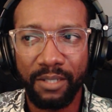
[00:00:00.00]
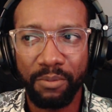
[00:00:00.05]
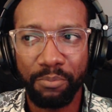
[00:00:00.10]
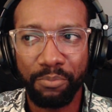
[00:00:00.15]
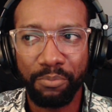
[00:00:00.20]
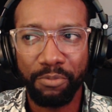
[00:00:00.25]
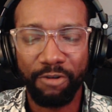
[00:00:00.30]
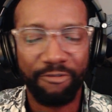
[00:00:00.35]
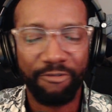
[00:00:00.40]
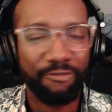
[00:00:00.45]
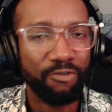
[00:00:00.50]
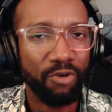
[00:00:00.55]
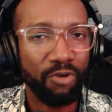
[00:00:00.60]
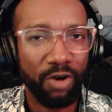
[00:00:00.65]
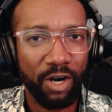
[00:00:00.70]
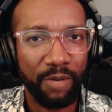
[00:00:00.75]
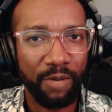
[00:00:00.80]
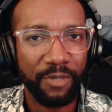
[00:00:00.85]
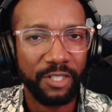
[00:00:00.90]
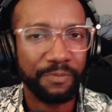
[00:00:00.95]

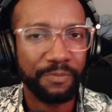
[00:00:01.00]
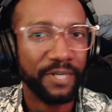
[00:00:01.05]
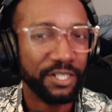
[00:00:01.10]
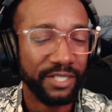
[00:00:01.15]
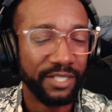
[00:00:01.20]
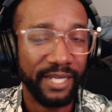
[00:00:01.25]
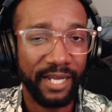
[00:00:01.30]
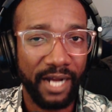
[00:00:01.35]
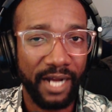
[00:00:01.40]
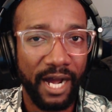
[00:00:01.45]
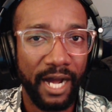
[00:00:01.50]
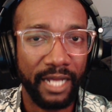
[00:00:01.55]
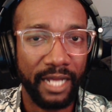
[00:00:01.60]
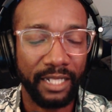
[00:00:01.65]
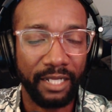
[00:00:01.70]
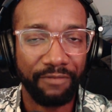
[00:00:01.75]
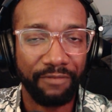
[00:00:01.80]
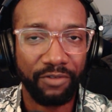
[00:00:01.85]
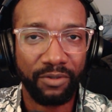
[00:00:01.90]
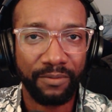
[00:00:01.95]
perform, especially at a high
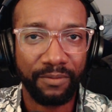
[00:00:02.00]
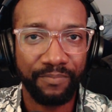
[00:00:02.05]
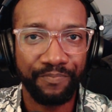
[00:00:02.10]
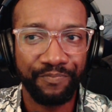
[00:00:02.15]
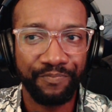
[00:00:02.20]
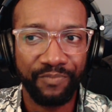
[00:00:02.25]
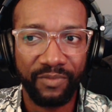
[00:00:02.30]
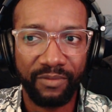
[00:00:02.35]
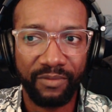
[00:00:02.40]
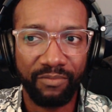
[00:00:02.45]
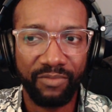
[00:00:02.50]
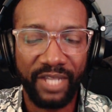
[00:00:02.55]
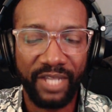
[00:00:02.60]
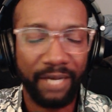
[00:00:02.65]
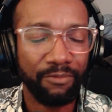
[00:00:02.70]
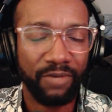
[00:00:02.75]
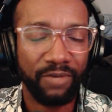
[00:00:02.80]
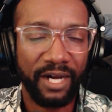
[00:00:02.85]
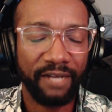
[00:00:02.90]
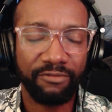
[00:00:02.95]
level.
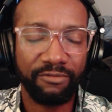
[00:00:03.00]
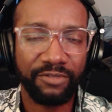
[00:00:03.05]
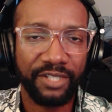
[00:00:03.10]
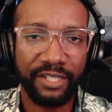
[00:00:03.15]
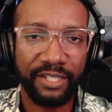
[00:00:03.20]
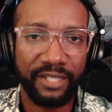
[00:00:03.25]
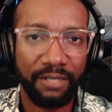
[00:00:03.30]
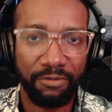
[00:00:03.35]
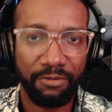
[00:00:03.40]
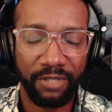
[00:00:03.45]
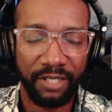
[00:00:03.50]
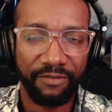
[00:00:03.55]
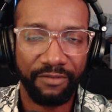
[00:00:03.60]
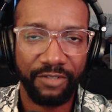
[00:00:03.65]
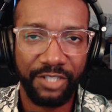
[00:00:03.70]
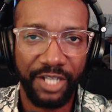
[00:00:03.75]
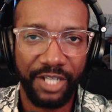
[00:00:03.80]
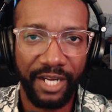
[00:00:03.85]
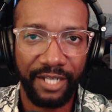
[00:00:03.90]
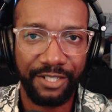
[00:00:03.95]
I don't think that will ever
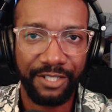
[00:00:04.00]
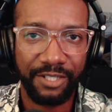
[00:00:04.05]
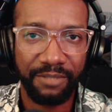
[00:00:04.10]
change.